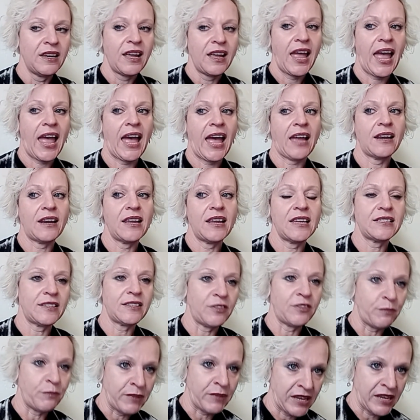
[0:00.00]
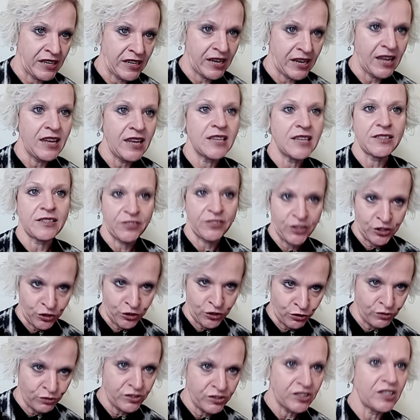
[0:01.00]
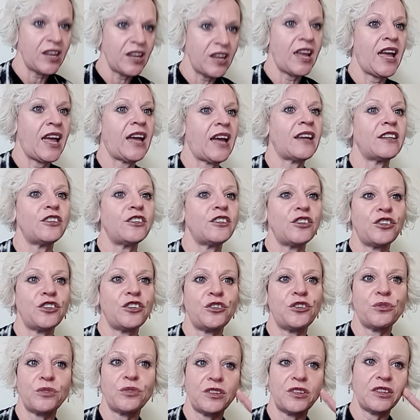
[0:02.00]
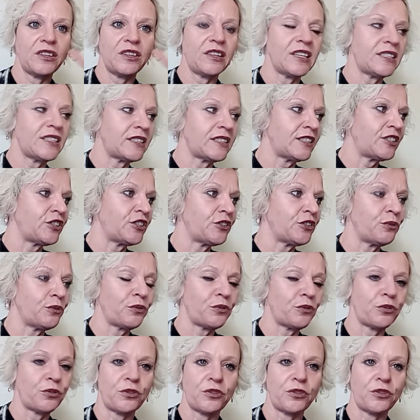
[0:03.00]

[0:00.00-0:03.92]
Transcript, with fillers: and it's in the media, it's in the news, and you listen to,